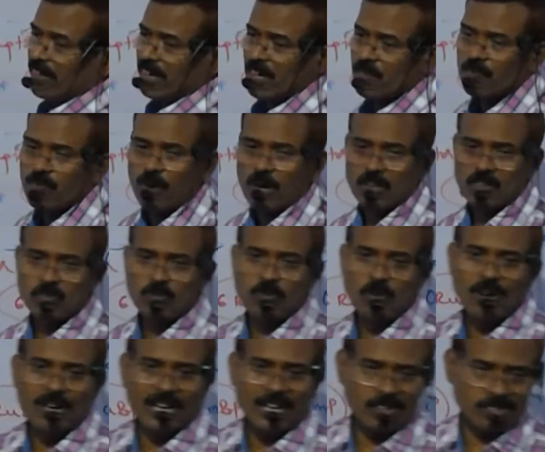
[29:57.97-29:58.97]

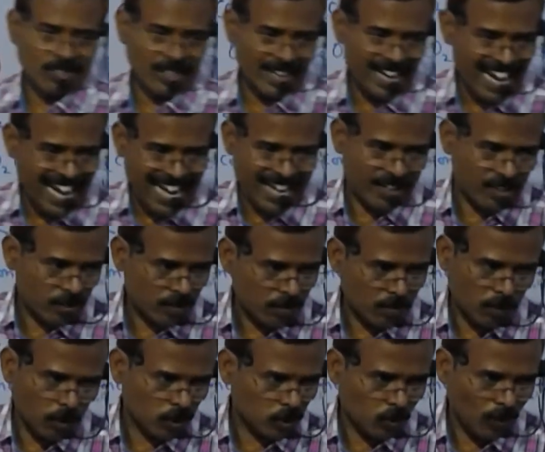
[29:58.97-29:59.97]
3-phosphoglycerate,
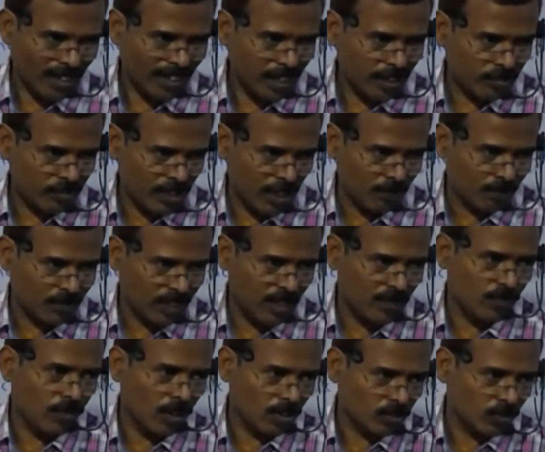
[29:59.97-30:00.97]
both 1 and 7,
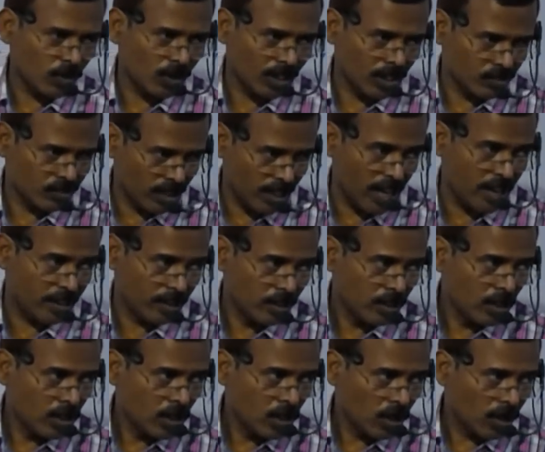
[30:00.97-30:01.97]
3-phosphoglycerate
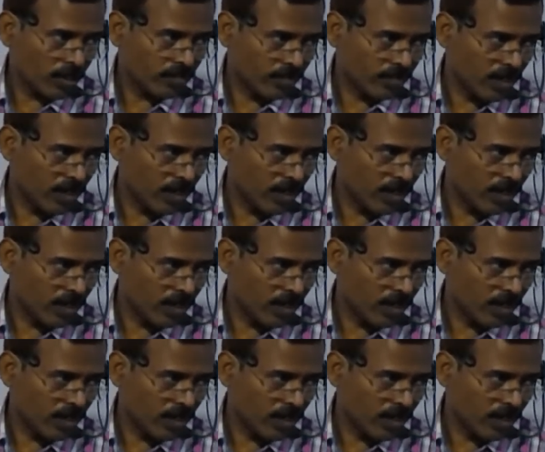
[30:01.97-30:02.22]
or